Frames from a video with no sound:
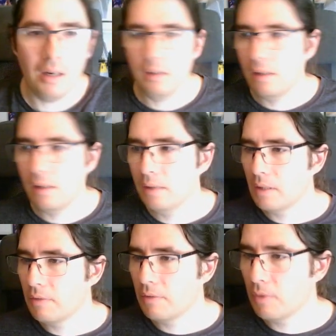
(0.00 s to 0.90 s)
And then
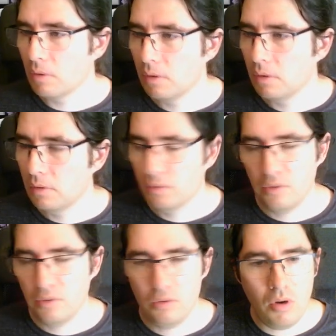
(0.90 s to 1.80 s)
if you're
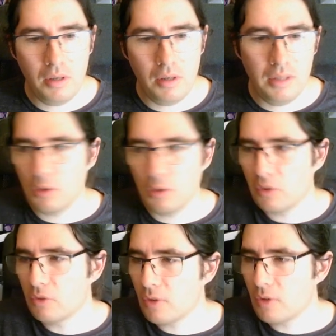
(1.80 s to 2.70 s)
not in one of
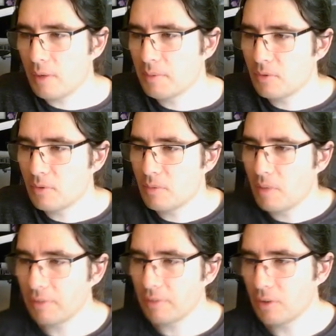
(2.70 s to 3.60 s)
those time zones, you might
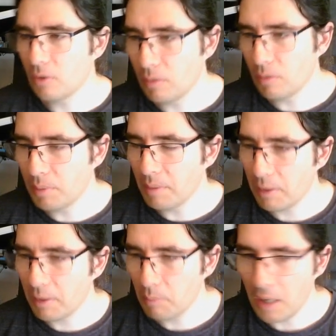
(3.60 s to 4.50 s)
have to do a little bit of
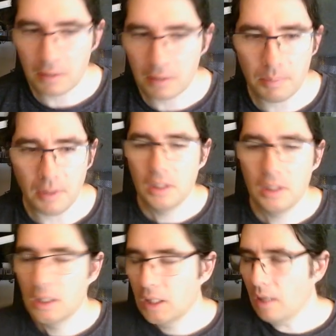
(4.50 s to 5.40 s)
mathematics. But
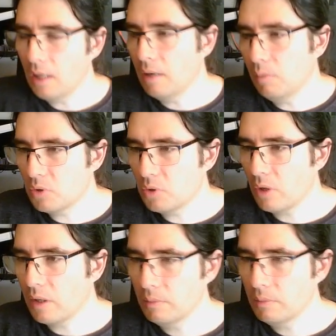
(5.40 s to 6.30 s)
we'll try
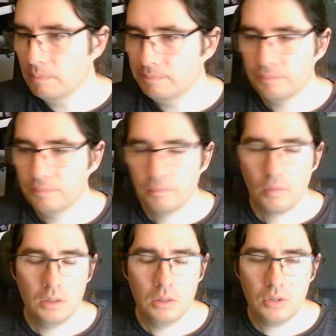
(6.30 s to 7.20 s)
to
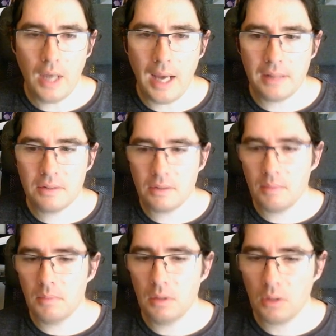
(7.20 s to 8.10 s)
add some
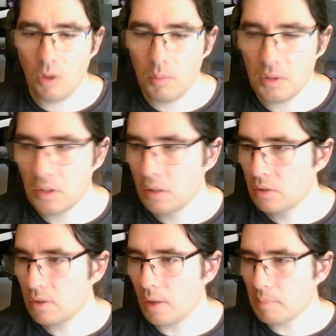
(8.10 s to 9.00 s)
common
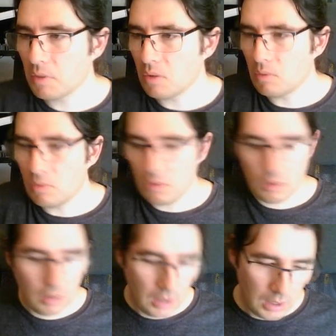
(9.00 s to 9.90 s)
time zones.
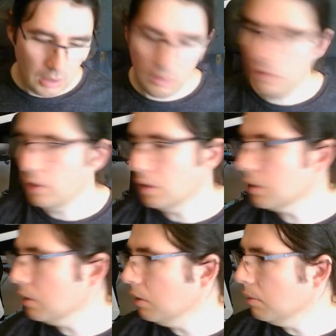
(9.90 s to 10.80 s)
I think
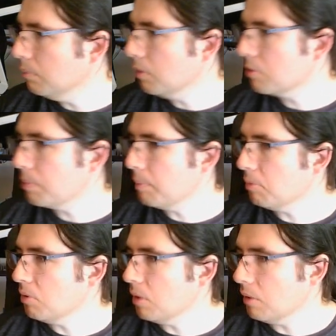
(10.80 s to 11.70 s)
most people
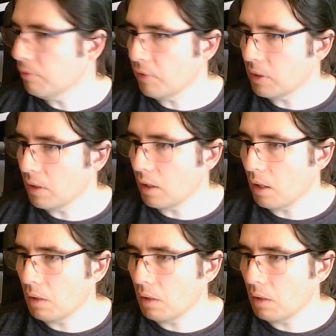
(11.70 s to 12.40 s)
know how to figure that out.